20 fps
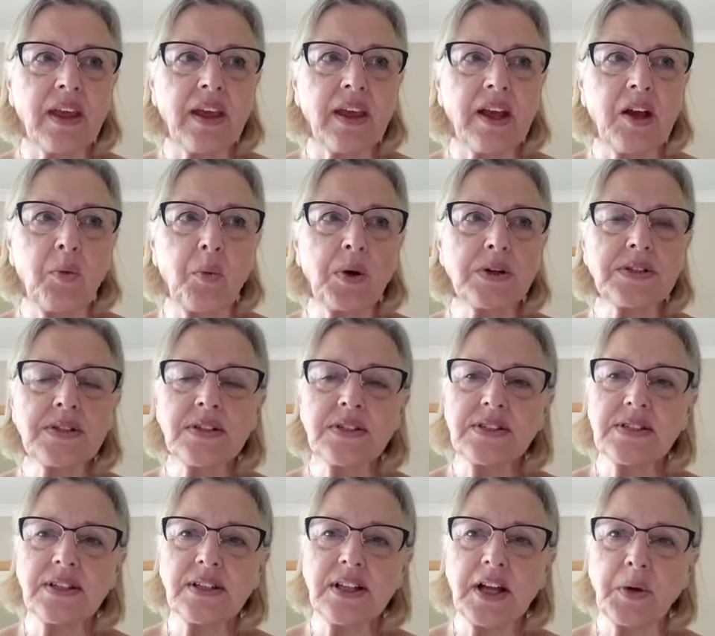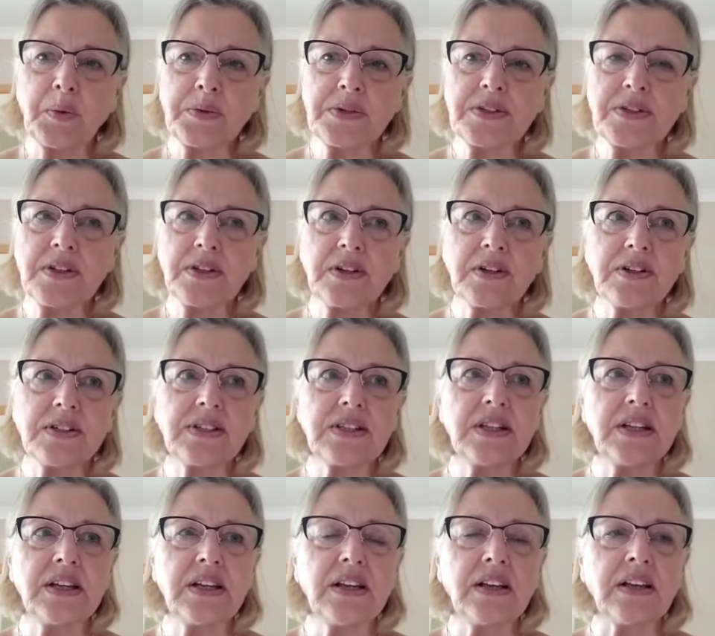It wasn't until I was
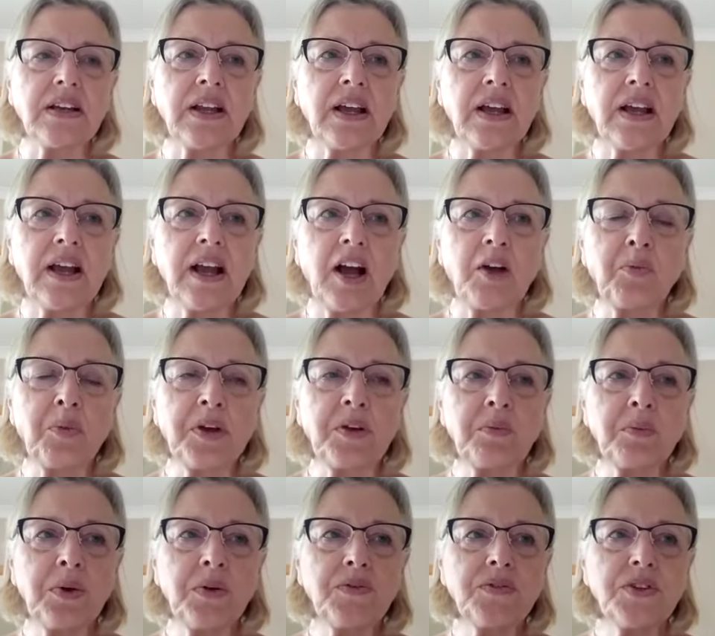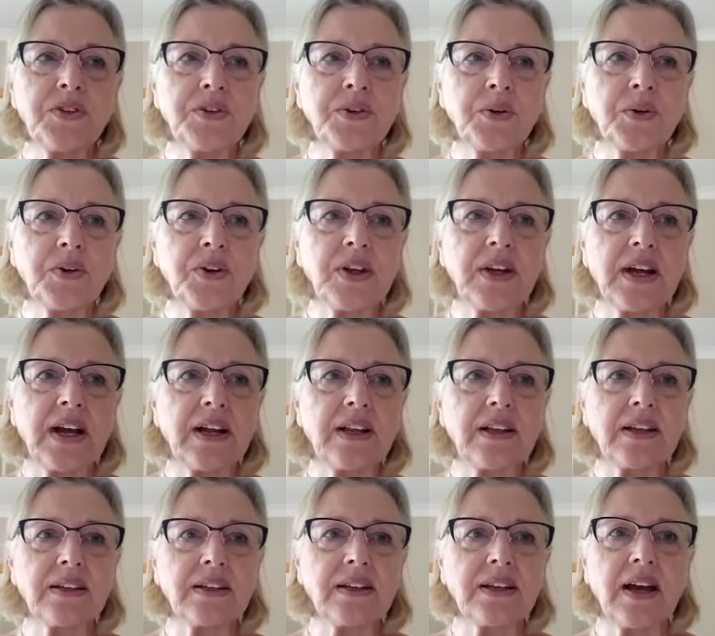13 and we'd moved to Northern
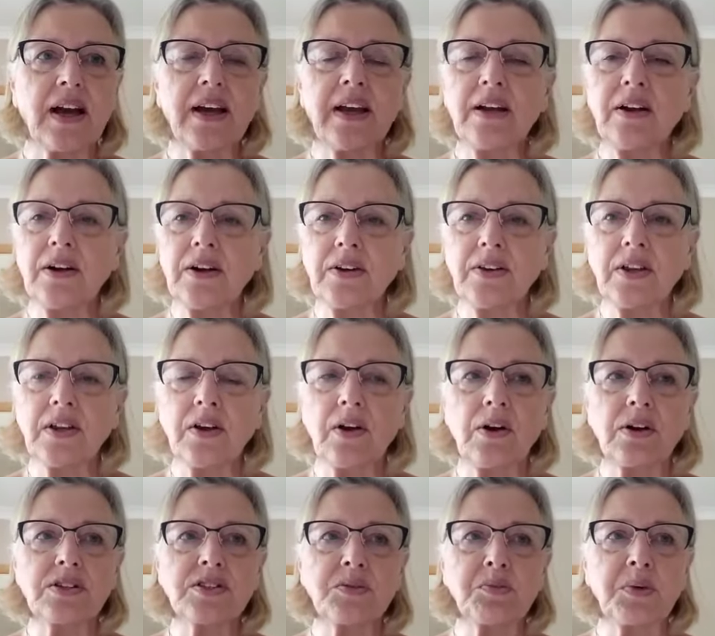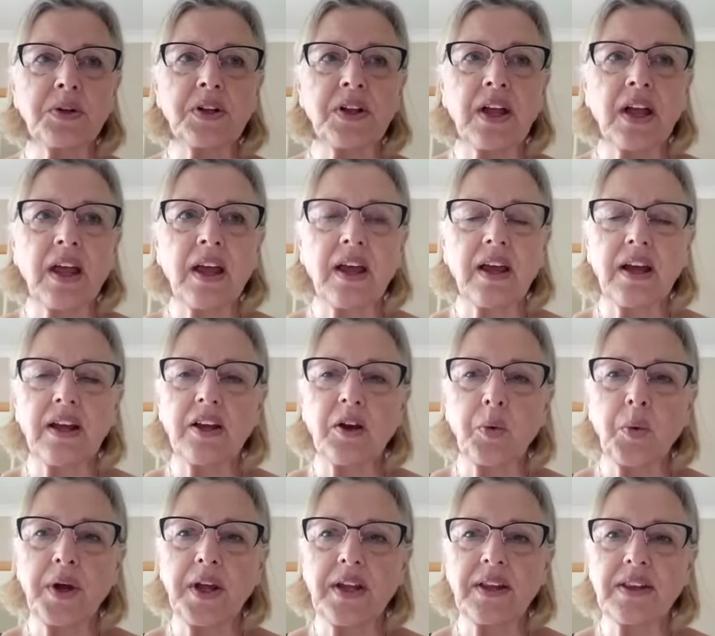Ireland that I heard the gospel in a
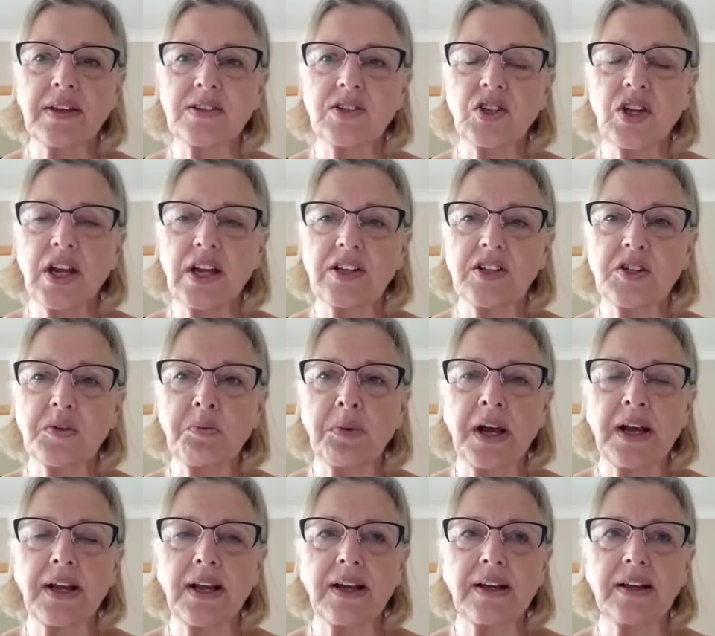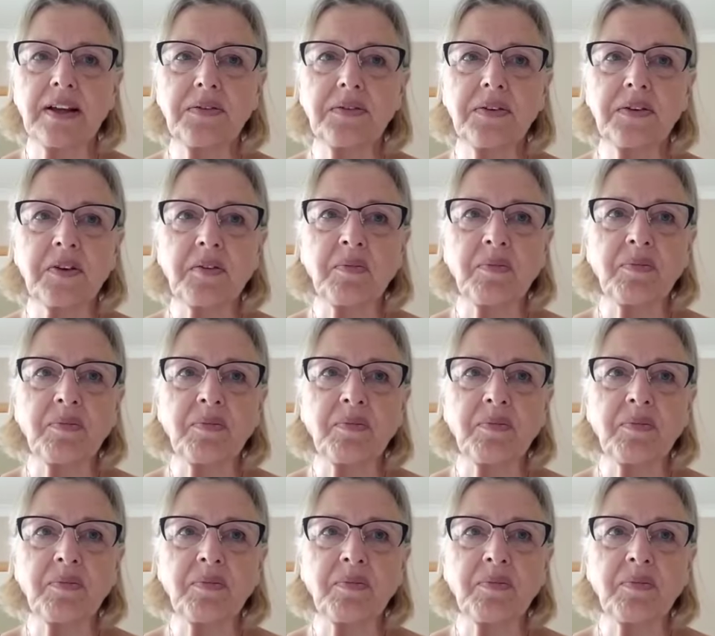way that changed my life.